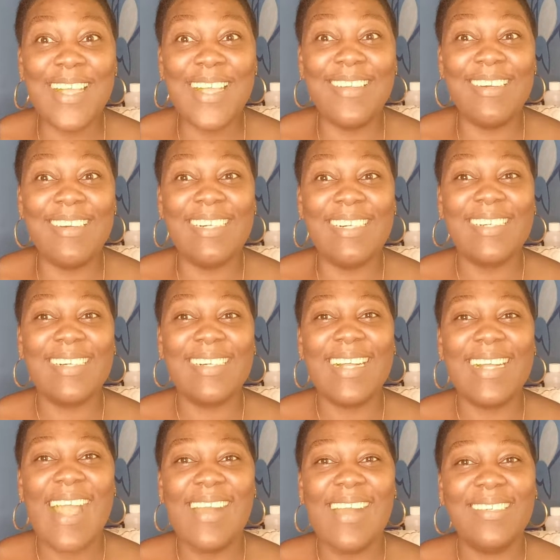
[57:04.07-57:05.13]
know?
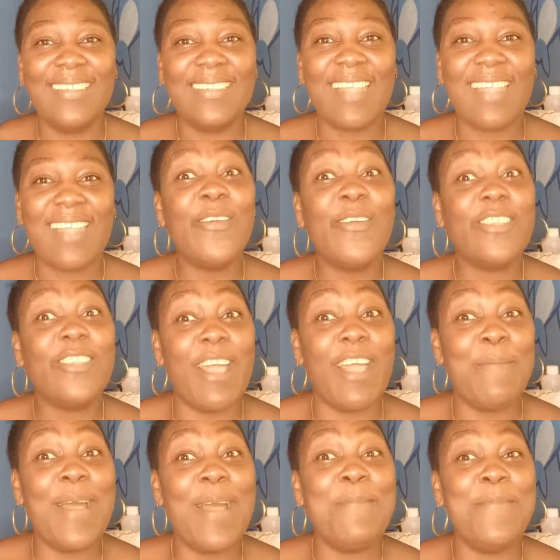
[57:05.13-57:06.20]
I will try
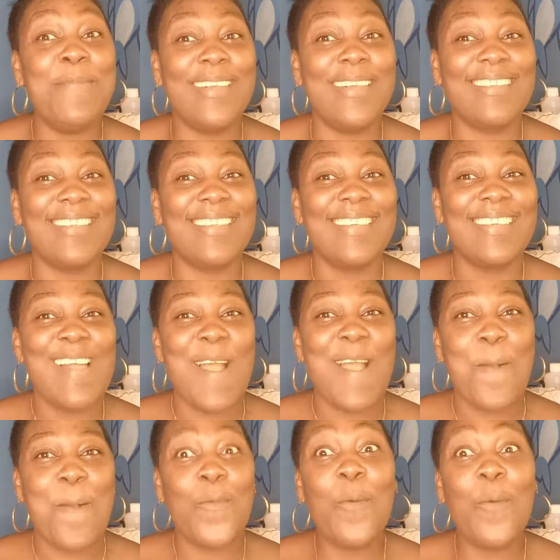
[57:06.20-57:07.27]
my best
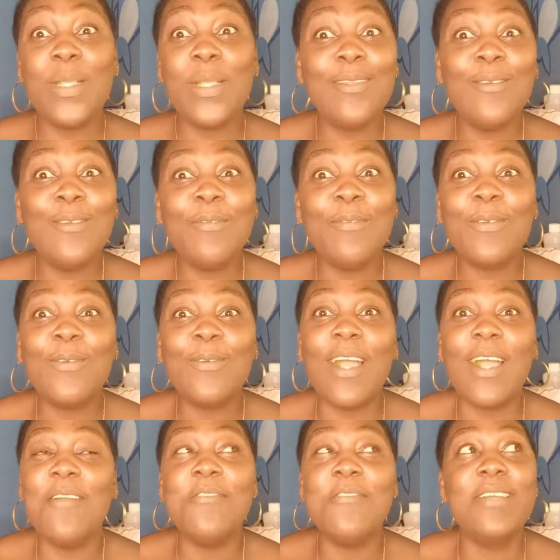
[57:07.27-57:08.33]
woman on earth could I
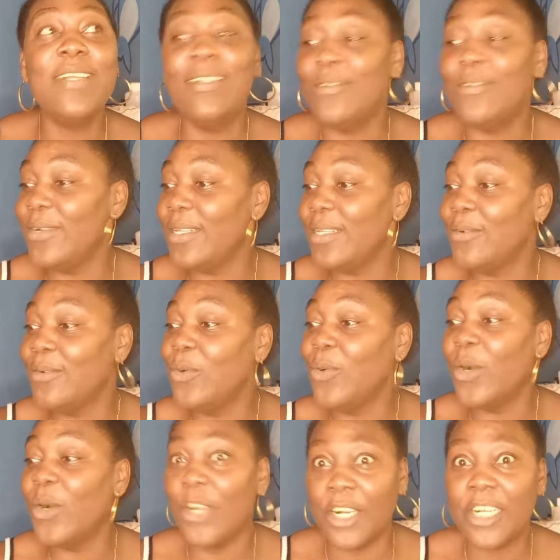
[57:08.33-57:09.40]
really, really
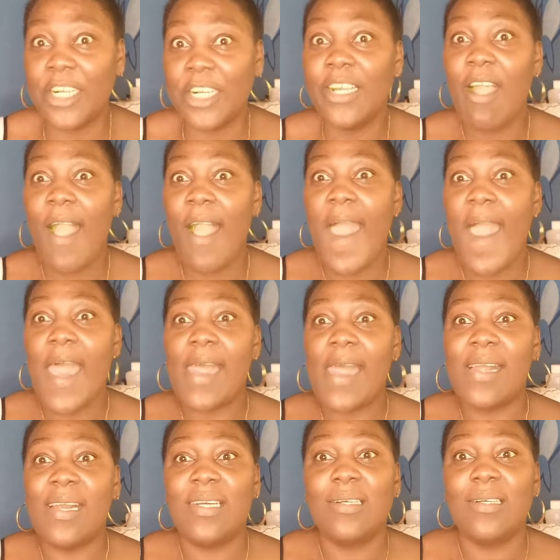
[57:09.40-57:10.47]
wear?
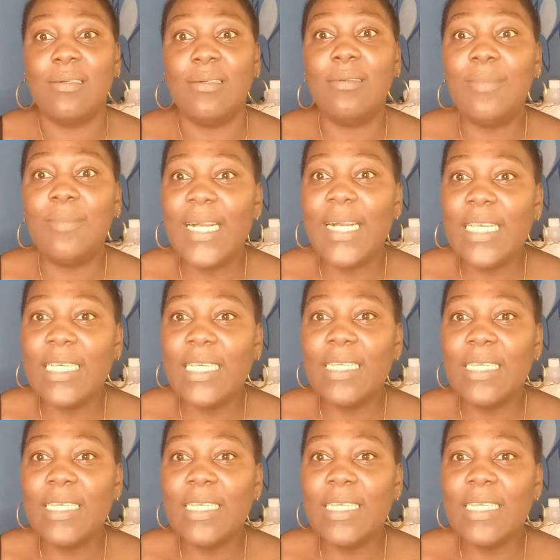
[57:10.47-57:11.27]
Oh my.